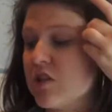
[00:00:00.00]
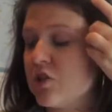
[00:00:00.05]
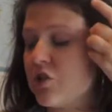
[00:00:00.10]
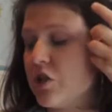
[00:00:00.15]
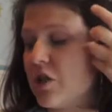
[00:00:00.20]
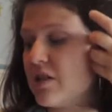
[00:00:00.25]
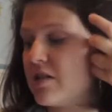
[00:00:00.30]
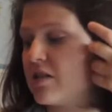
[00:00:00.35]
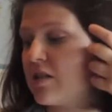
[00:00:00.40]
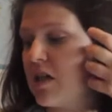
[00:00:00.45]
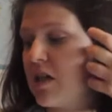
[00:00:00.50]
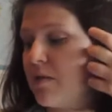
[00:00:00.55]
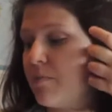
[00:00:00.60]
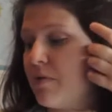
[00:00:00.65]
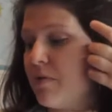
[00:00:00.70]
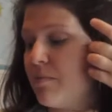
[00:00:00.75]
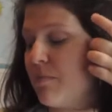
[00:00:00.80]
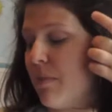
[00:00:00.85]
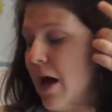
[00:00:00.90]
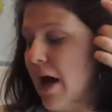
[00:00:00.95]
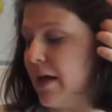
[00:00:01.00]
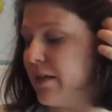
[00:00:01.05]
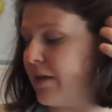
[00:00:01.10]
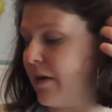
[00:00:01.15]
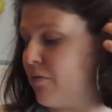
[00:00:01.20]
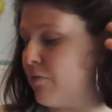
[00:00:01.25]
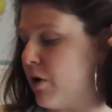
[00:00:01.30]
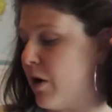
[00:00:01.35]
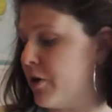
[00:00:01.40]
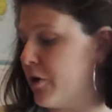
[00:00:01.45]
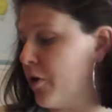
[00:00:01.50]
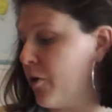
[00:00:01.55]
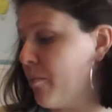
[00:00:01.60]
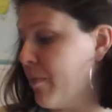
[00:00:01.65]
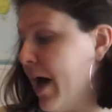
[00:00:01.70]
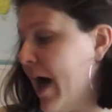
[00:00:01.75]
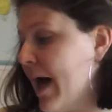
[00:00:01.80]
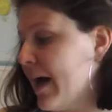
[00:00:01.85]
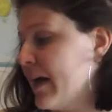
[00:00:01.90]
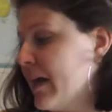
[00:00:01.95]
just keep in mind that while you're
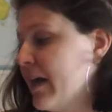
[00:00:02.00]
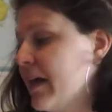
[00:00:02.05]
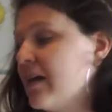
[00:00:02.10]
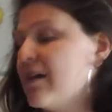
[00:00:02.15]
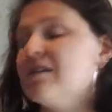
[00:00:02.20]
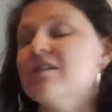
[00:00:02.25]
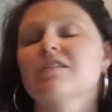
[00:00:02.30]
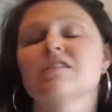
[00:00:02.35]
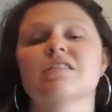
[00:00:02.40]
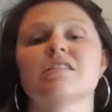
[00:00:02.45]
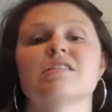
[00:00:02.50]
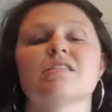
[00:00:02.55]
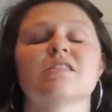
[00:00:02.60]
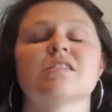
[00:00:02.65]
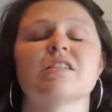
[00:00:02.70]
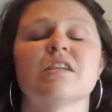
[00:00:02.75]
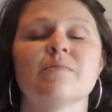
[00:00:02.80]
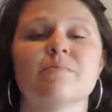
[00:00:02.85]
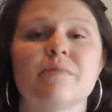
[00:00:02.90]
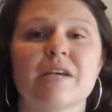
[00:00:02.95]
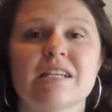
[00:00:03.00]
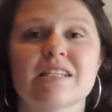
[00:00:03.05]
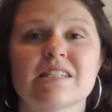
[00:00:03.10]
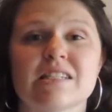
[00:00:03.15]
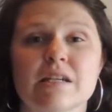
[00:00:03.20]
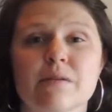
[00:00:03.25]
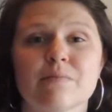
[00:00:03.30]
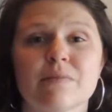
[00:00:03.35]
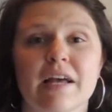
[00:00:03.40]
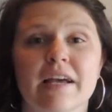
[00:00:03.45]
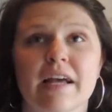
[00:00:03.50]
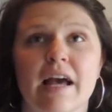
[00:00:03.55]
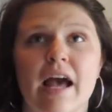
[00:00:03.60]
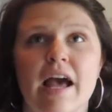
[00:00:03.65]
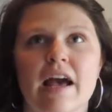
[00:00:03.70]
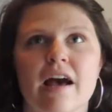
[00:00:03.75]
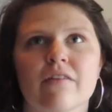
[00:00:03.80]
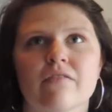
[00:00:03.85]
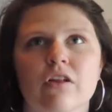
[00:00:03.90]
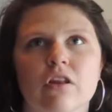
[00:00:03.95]
packing, it may seem like
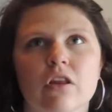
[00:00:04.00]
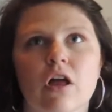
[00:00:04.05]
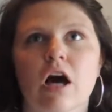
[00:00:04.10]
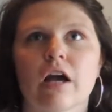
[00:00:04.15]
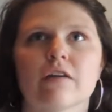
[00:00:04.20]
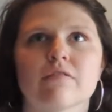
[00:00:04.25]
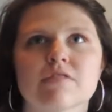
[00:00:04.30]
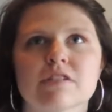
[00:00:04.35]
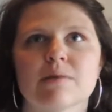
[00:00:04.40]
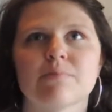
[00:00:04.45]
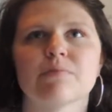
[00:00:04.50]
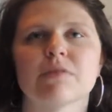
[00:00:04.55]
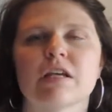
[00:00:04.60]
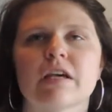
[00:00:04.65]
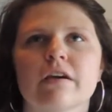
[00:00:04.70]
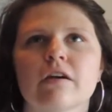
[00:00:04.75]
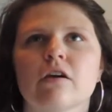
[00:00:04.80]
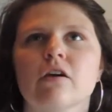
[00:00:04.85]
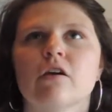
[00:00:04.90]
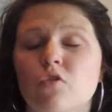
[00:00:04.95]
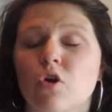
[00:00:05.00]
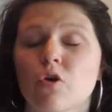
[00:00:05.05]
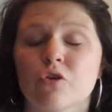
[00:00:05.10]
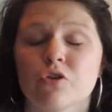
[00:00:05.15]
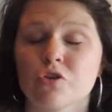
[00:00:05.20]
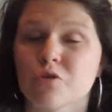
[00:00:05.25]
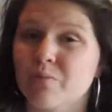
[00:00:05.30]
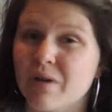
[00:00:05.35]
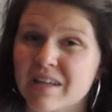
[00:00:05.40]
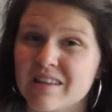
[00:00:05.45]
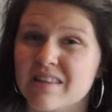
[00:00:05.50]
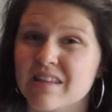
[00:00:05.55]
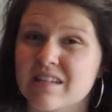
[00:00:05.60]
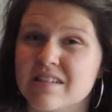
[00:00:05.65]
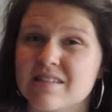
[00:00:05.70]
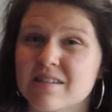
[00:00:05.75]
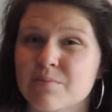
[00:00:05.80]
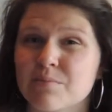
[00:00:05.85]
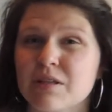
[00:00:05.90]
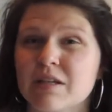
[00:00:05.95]
I have a lot of something, or you might
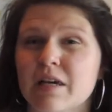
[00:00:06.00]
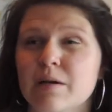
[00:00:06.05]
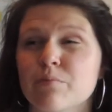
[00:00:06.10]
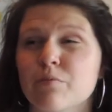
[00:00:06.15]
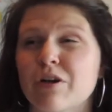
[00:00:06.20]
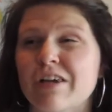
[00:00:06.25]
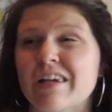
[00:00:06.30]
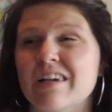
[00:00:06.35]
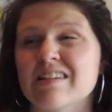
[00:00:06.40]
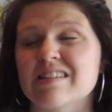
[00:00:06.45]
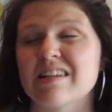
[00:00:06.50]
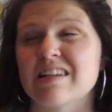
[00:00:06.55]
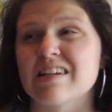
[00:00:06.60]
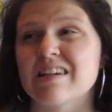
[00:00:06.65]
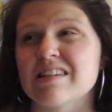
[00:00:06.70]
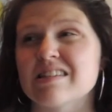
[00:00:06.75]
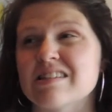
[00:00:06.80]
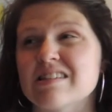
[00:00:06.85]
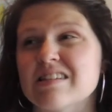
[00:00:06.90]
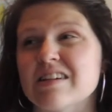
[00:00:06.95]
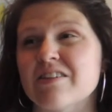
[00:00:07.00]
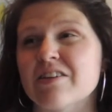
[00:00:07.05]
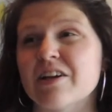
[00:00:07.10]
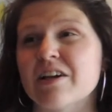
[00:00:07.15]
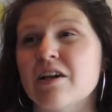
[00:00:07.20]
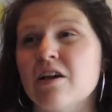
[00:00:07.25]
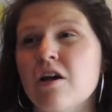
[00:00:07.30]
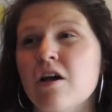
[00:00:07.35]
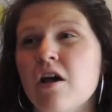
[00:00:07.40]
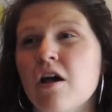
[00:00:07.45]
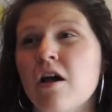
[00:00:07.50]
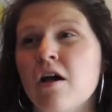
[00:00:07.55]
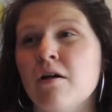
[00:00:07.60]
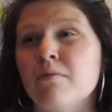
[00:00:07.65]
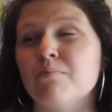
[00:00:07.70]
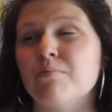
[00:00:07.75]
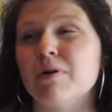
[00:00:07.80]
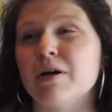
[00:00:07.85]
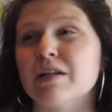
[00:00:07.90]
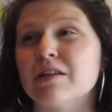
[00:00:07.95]
think something I'm bringing is unnecessary,
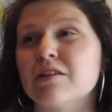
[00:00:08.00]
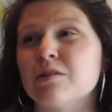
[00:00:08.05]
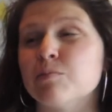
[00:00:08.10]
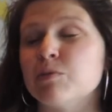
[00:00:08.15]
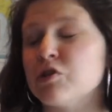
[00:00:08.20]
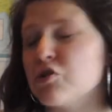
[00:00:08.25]
but the